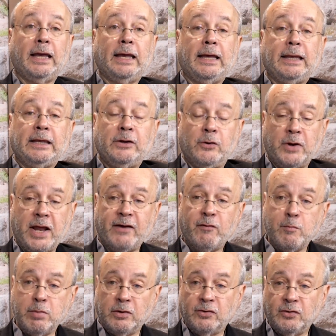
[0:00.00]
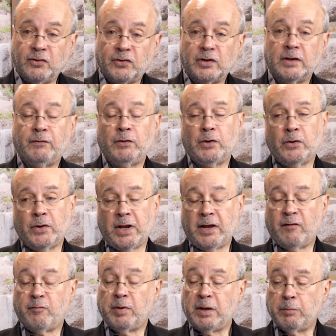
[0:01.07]
You don't have a business if you don't
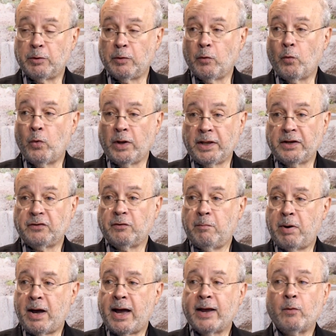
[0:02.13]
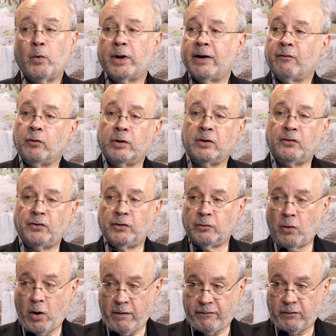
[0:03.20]
have people willing to buy whatever it is you're
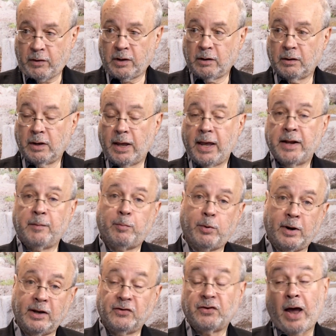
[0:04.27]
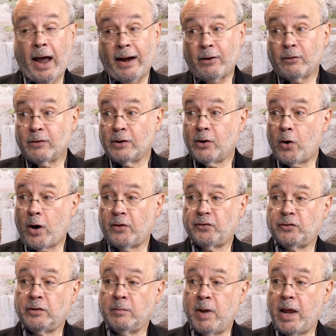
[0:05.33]
offering at a price higher than it costs
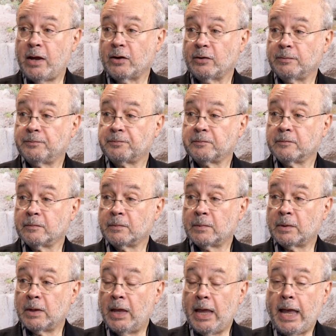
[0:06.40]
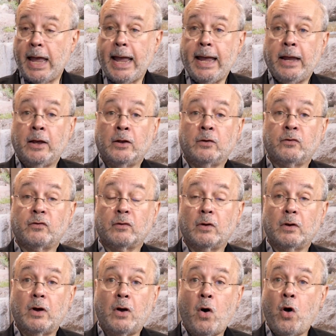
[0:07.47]
you to make it. And
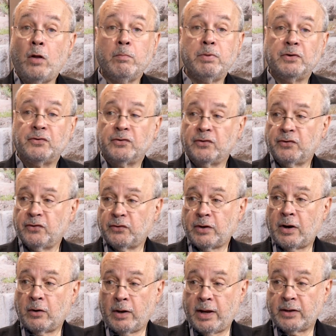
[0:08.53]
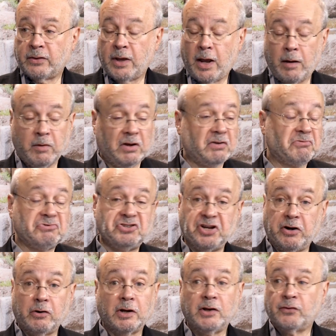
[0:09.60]
all businesses are like that. I mean,
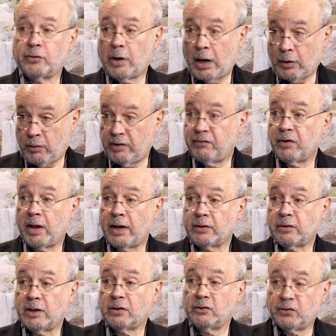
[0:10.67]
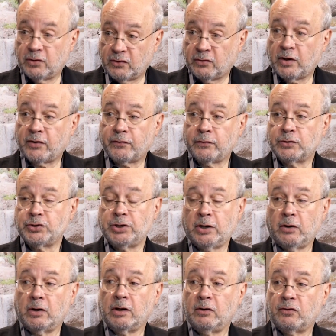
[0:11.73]
charities are even like that. The successful
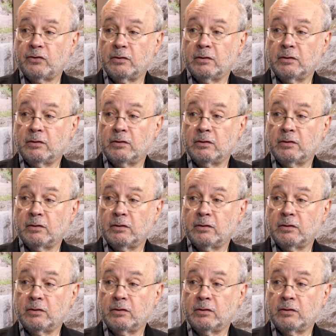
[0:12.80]
charities